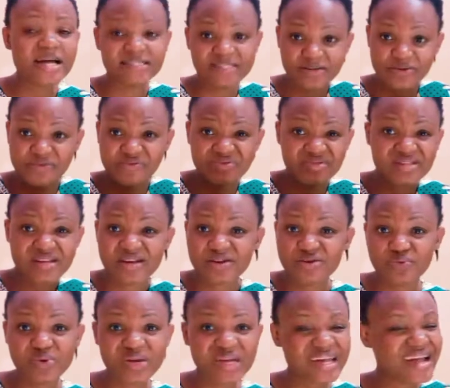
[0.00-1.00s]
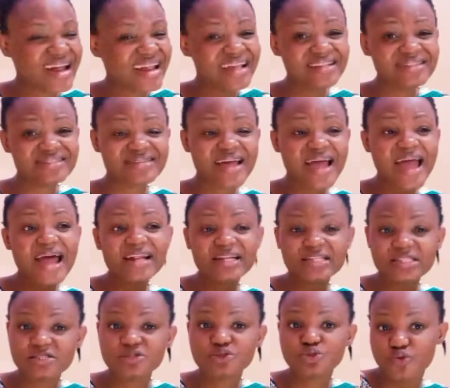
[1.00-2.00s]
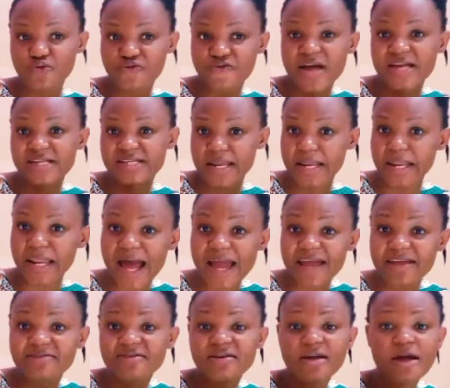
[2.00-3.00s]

They will even tell you we can eat anything so far is a nice